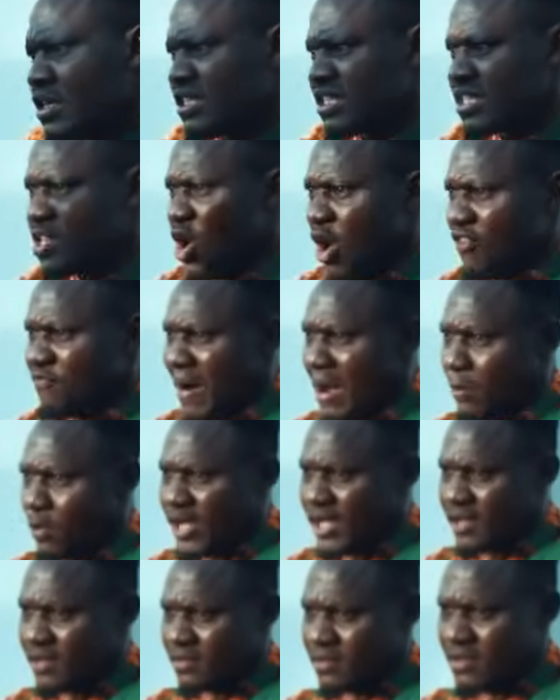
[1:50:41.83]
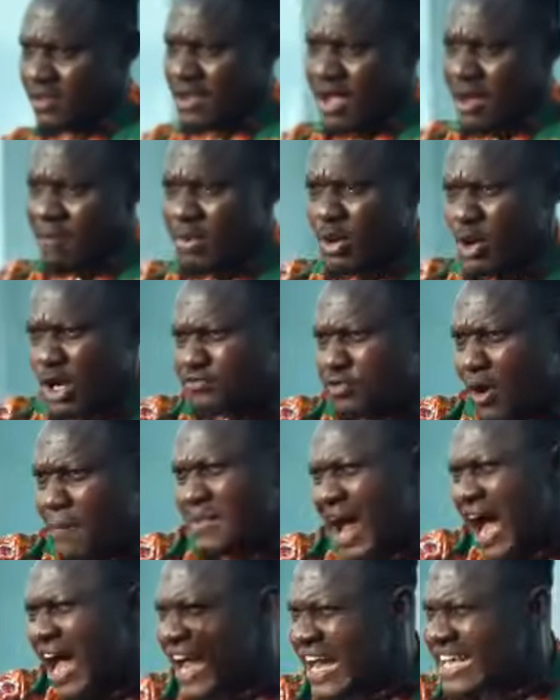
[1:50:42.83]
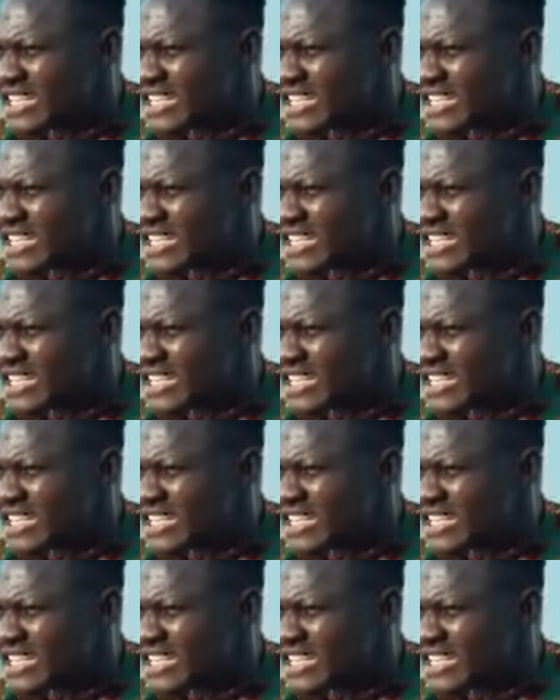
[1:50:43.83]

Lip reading: Stay off my way, because from now